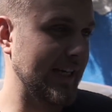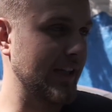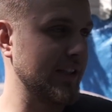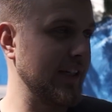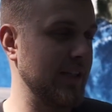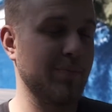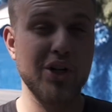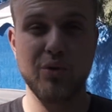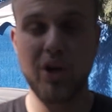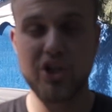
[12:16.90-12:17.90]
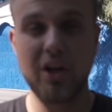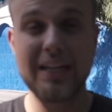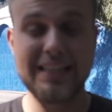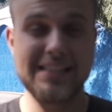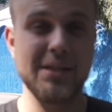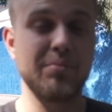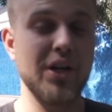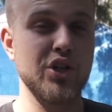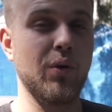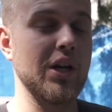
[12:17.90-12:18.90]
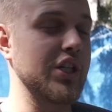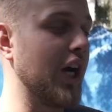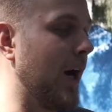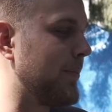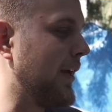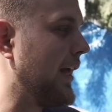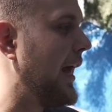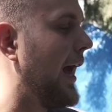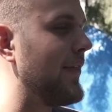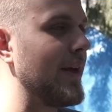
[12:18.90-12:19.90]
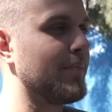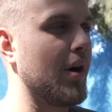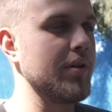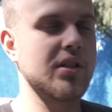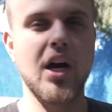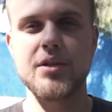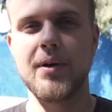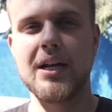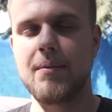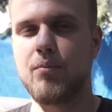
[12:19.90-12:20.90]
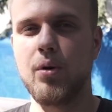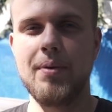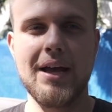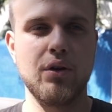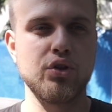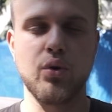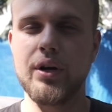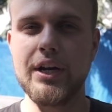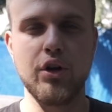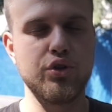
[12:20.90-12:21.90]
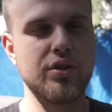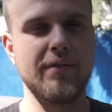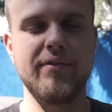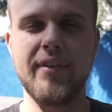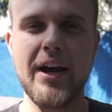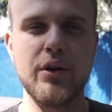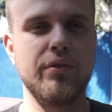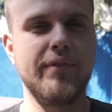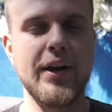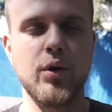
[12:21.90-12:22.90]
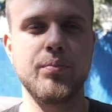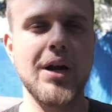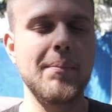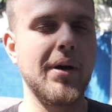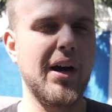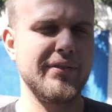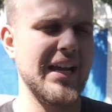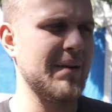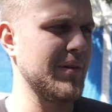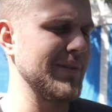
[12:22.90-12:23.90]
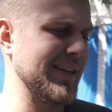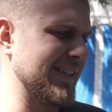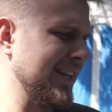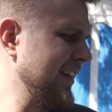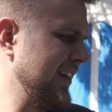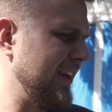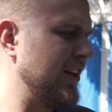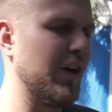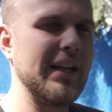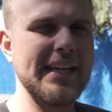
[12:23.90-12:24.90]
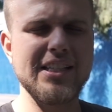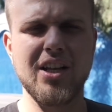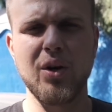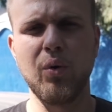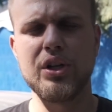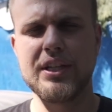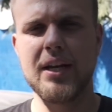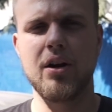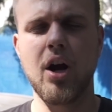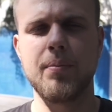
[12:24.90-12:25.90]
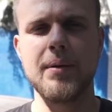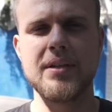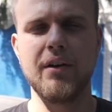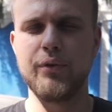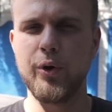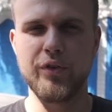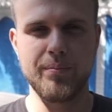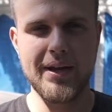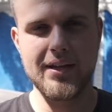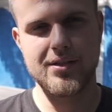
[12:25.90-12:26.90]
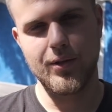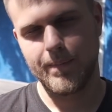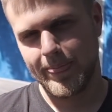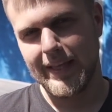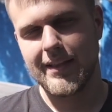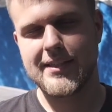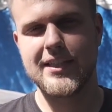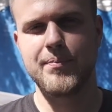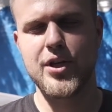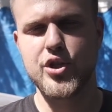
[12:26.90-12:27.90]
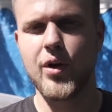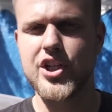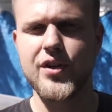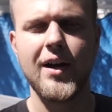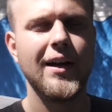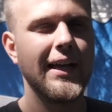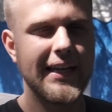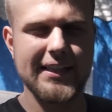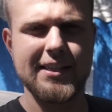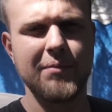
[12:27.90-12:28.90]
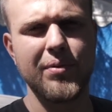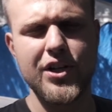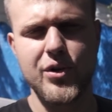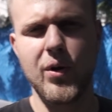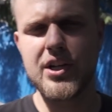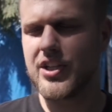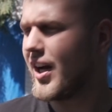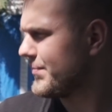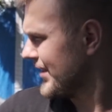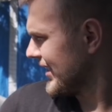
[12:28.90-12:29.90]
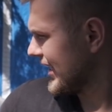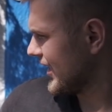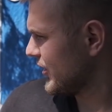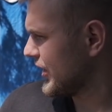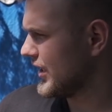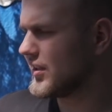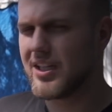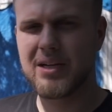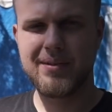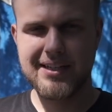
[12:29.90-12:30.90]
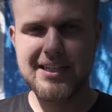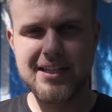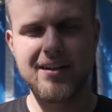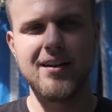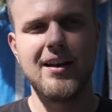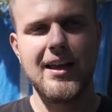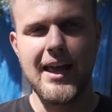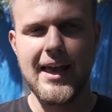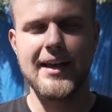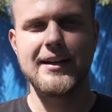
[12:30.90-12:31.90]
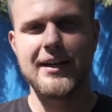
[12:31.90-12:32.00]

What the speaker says: it out there, get the pressure washer out, get this thing pressure washed up, and then probably scotch brite a couple more panels, or do some final prep off camera, because it takes a lot of work to get a car prepped out fully for paint. So let's get the pressure washer out, get this thing pressure washed up, get it looking a little bit neater, and